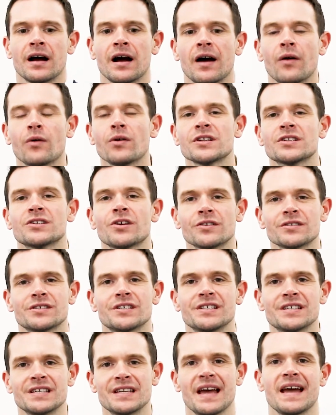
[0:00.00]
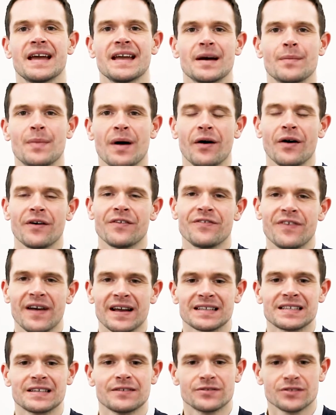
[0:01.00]
I want to talk to you today about
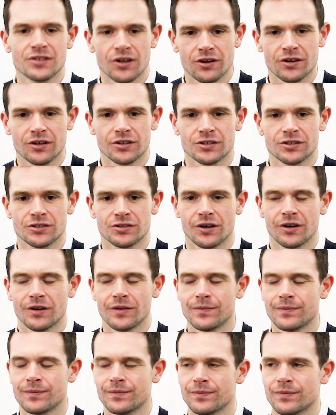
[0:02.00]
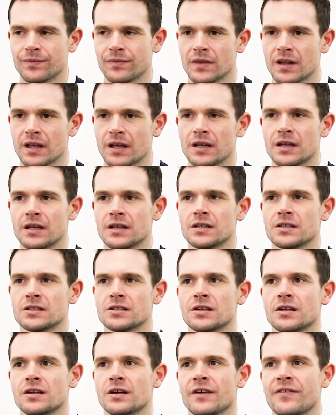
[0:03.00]
effective stock control.
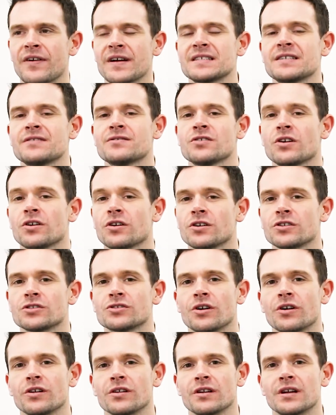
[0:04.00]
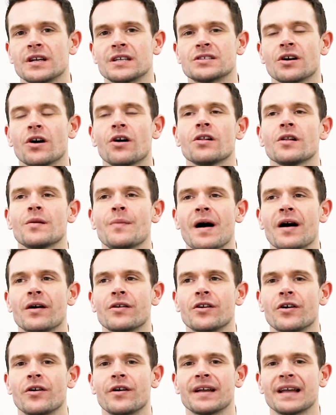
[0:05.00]
Effective stock control is all
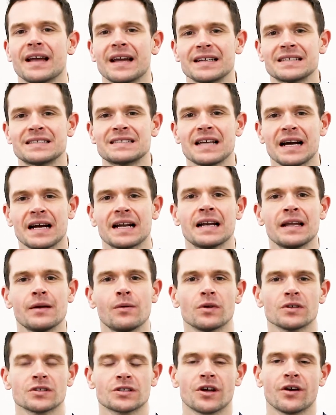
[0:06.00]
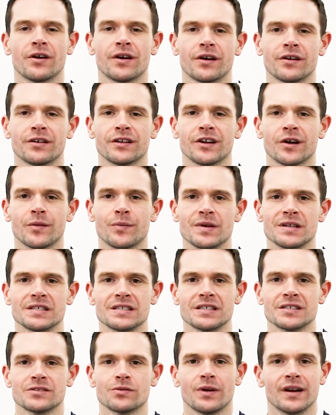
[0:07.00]
about knowing exactly what's going on in your
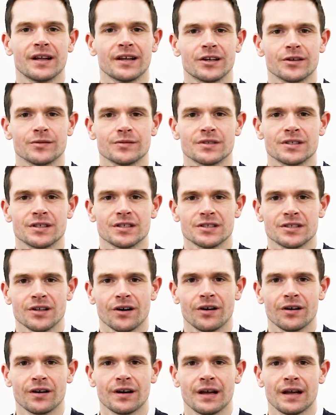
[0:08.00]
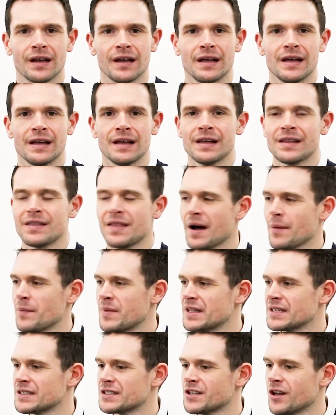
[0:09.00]
business when it comes to stock. That
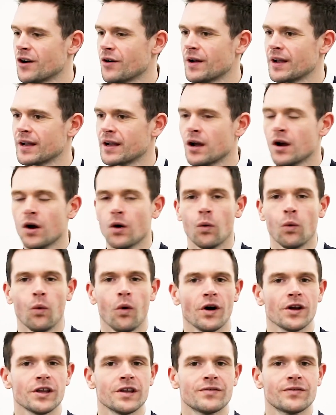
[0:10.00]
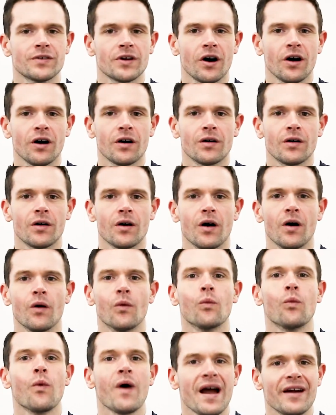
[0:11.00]
means knowing what you've got
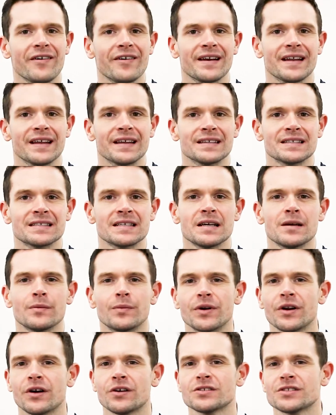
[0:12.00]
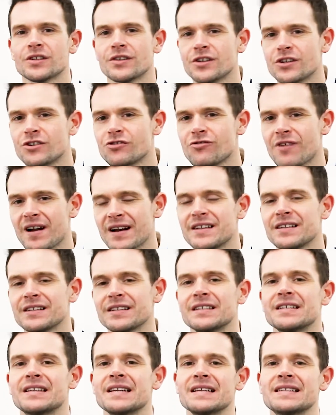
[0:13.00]
and where it is, but also the
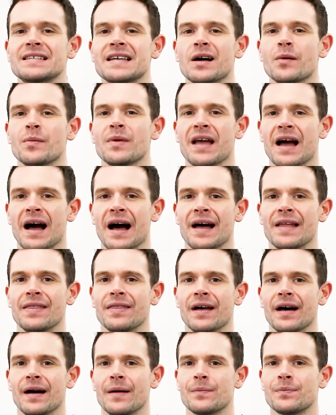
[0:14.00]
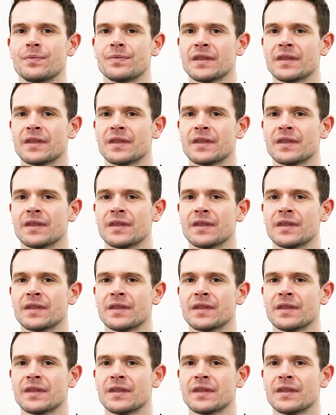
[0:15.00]
granular detail behind that.